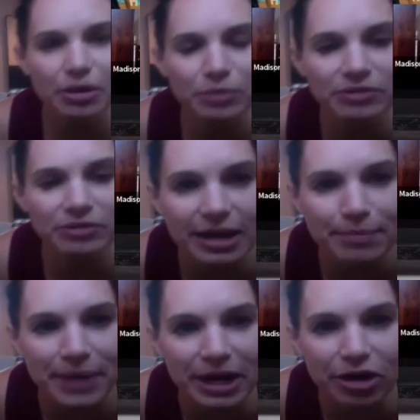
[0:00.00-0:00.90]
We've got a
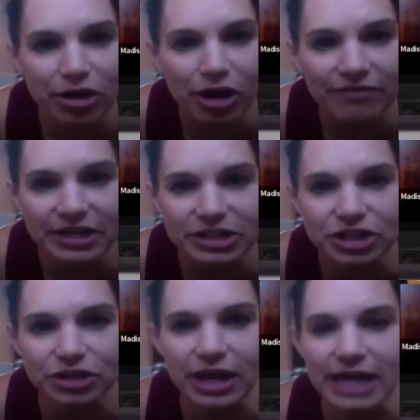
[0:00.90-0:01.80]
bear crawl
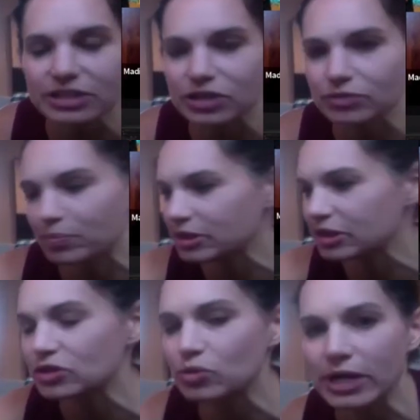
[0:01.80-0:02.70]
finisher, okay? So put
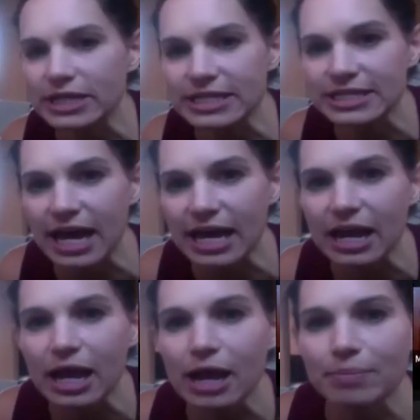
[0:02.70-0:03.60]
those weights aside.
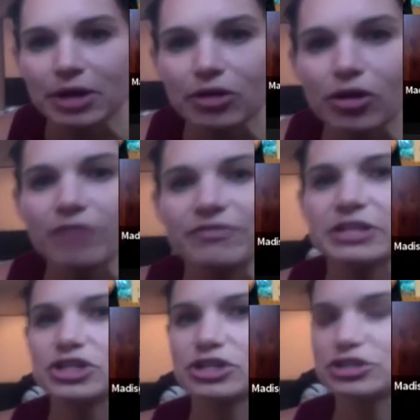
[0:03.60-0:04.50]
Bear crawl
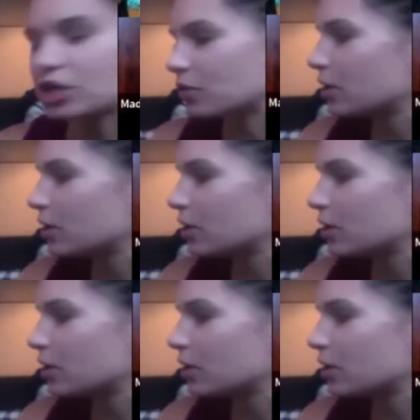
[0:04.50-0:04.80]
finisher. So